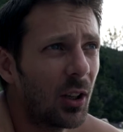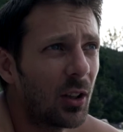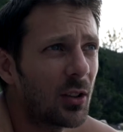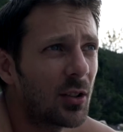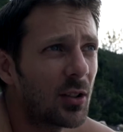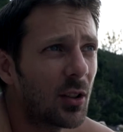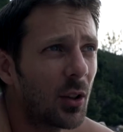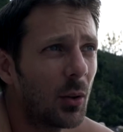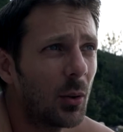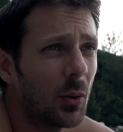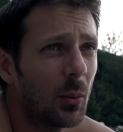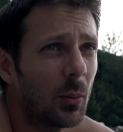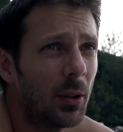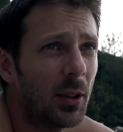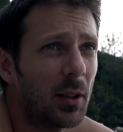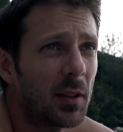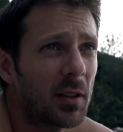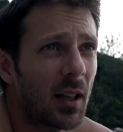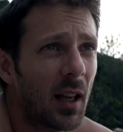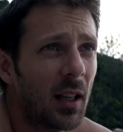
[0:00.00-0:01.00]
So we
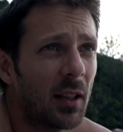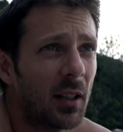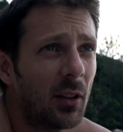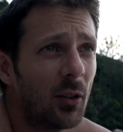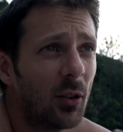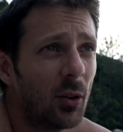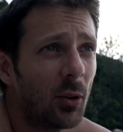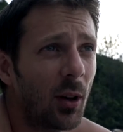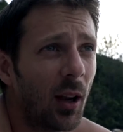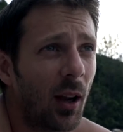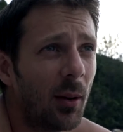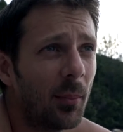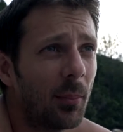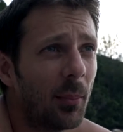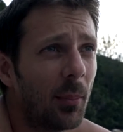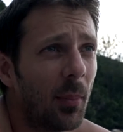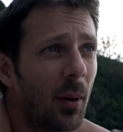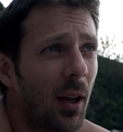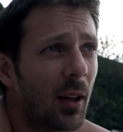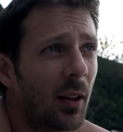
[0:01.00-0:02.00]
decided to come
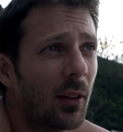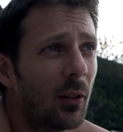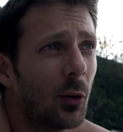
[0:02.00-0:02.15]
back